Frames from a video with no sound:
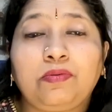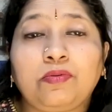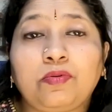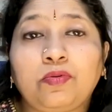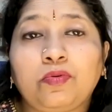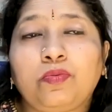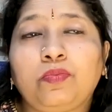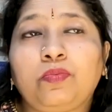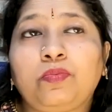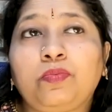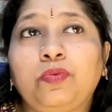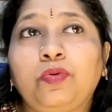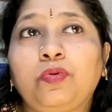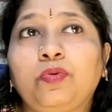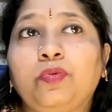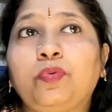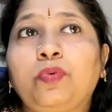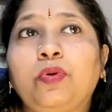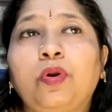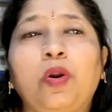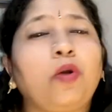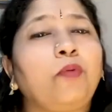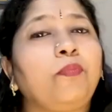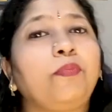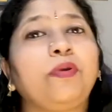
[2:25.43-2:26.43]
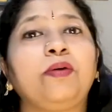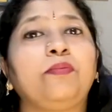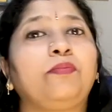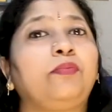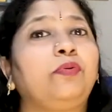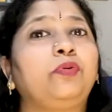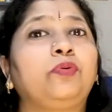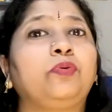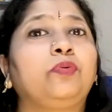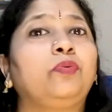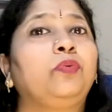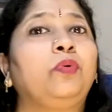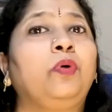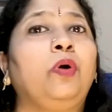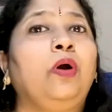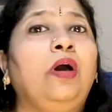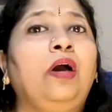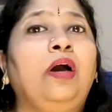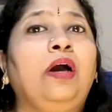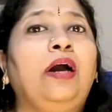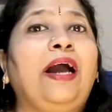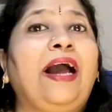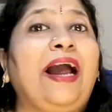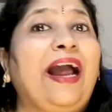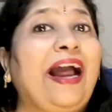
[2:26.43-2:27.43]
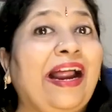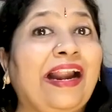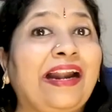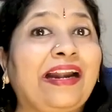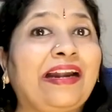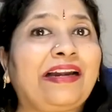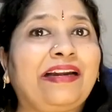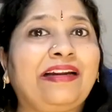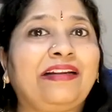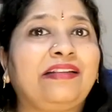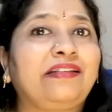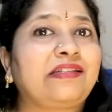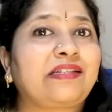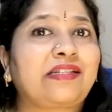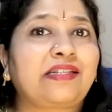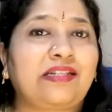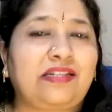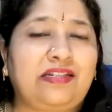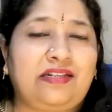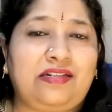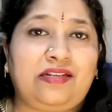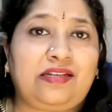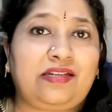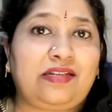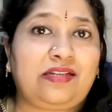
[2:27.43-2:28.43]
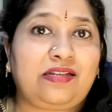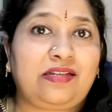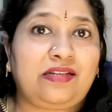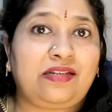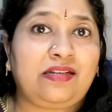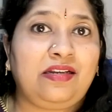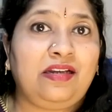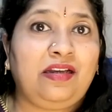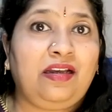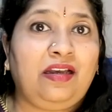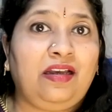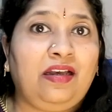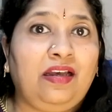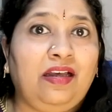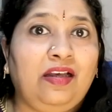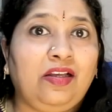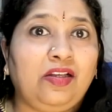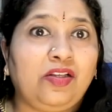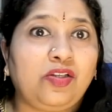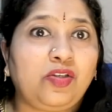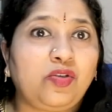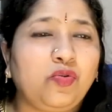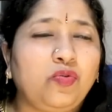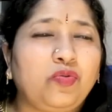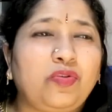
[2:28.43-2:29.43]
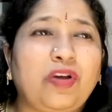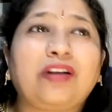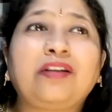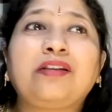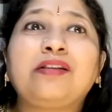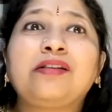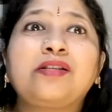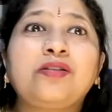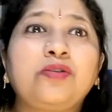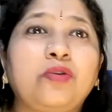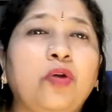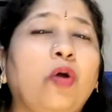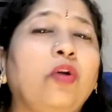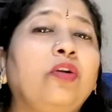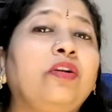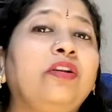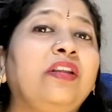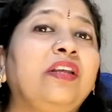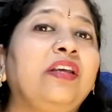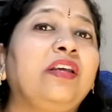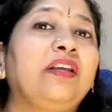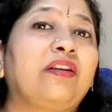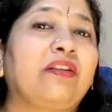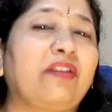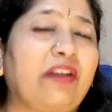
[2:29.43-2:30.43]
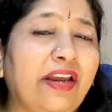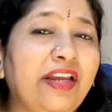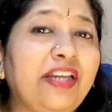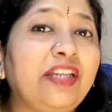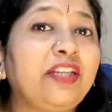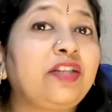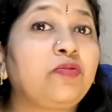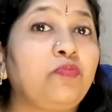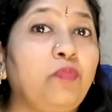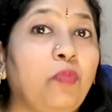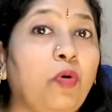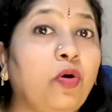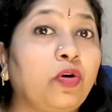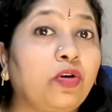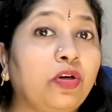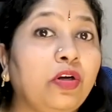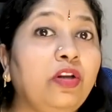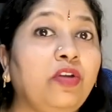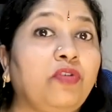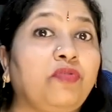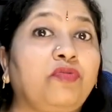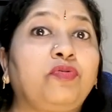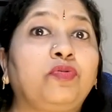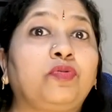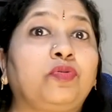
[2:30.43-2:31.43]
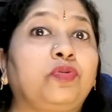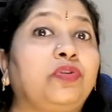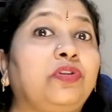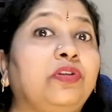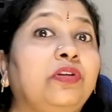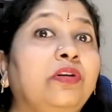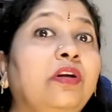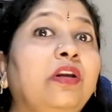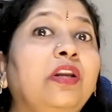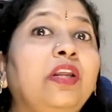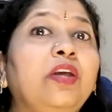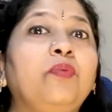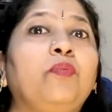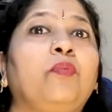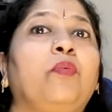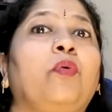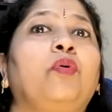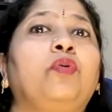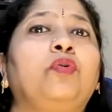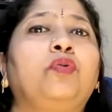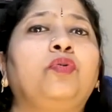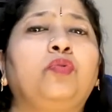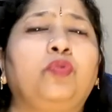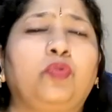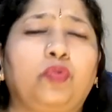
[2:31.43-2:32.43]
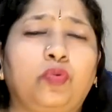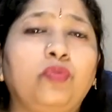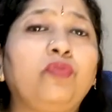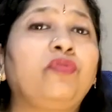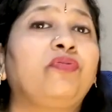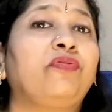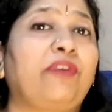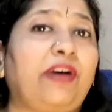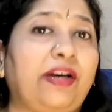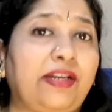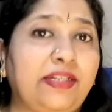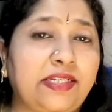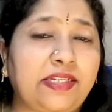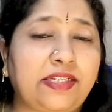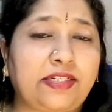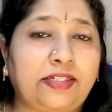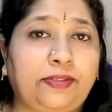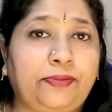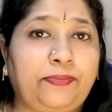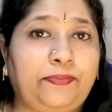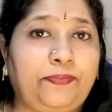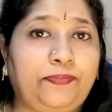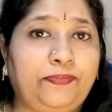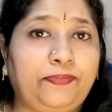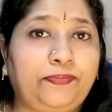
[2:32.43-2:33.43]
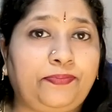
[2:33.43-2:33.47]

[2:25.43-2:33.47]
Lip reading: You will not be able to handle the stress. So that is not the right model if you really want to grow fast.